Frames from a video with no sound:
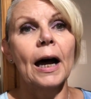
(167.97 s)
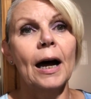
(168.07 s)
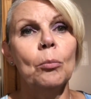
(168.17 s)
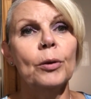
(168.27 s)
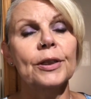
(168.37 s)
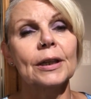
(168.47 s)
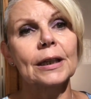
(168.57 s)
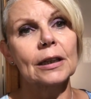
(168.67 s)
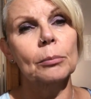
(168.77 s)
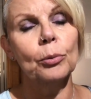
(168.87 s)
Um, with the
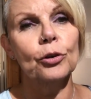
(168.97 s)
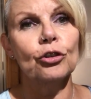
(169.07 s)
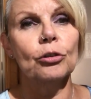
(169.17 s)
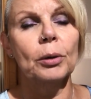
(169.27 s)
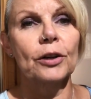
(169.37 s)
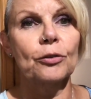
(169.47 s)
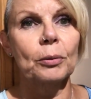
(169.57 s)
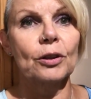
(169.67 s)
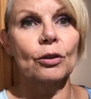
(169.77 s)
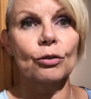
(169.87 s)
little boy she works
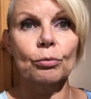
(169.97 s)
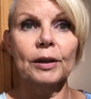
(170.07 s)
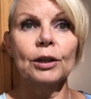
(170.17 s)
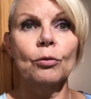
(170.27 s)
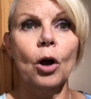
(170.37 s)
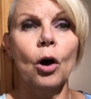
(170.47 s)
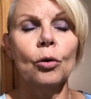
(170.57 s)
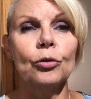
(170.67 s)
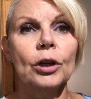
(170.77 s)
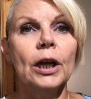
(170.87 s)
with, the
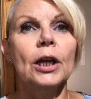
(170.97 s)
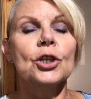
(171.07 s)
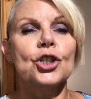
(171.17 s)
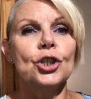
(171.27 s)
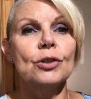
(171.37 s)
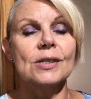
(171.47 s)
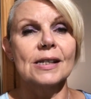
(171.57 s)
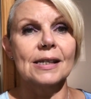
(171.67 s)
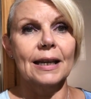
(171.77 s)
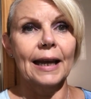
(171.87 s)
three-year-old, she
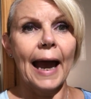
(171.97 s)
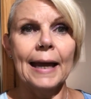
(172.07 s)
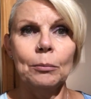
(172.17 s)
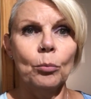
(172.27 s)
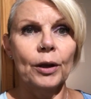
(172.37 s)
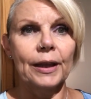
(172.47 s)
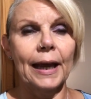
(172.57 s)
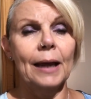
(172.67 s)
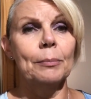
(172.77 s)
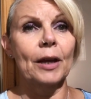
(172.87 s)
uses a game with
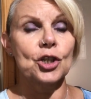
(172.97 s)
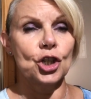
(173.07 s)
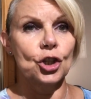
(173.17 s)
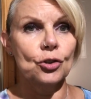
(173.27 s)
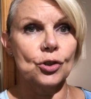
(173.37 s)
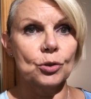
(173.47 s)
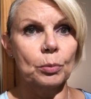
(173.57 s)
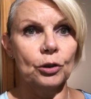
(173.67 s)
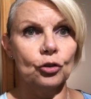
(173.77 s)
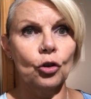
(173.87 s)
him that she uses
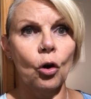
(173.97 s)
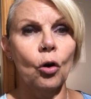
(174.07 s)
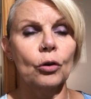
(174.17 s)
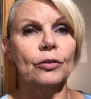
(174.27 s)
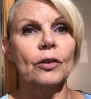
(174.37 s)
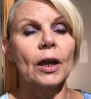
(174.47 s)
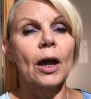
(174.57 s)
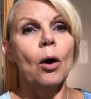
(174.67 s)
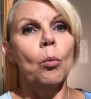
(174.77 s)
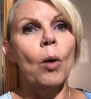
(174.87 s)
with dogs
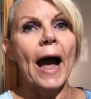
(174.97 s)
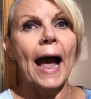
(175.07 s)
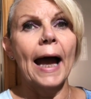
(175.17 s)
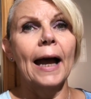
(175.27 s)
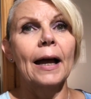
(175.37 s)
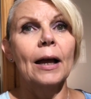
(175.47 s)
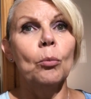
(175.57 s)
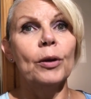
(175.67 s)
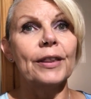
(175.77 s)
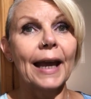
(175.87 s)
where
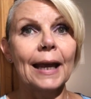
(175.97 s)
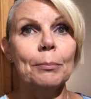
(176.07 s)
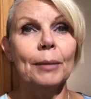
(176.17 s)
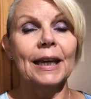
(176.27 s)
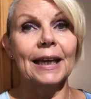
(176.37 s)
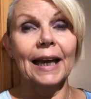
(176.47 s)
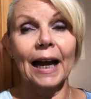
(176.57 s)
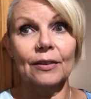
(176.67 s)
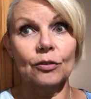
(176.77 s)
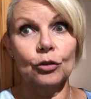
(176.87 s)
with him, he
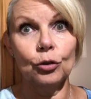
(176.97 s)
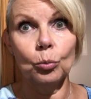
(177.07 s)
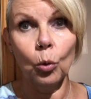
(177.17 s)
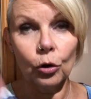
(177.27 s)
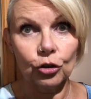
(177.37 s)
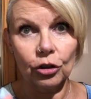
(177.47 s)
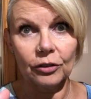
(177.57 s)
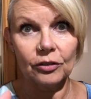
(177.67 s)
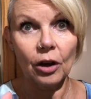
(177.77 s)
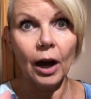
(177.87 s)
has to watch a
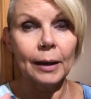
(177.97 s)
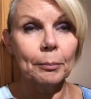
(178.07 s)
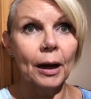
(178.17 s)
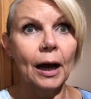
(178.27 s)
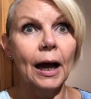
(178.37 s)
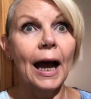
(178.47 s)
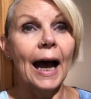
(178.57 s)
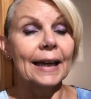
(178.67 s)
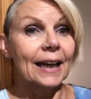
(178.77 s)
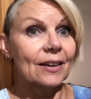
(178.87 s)
timer
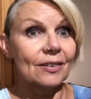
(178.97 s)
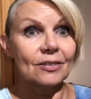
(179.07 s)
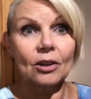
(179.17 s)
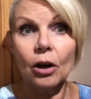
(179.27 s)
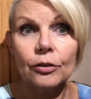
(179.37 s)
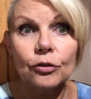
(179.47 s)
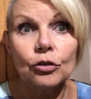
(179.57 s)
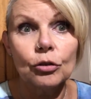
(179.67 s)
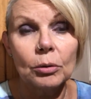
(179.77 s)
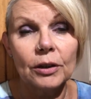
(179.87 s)
and he has a task
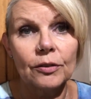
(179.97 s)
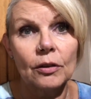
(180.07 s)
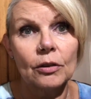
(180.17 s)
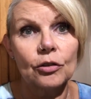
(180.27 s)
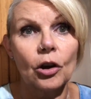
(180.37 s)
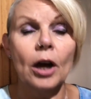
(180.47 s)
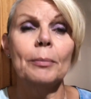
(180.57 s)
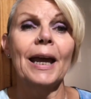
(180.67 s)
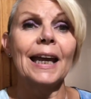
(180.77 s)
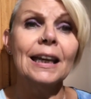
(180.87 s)
to do in a certain
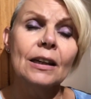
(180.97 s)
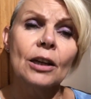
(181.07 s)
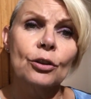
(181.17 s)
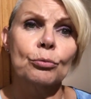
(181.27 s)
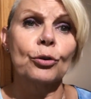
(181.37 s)
timer in another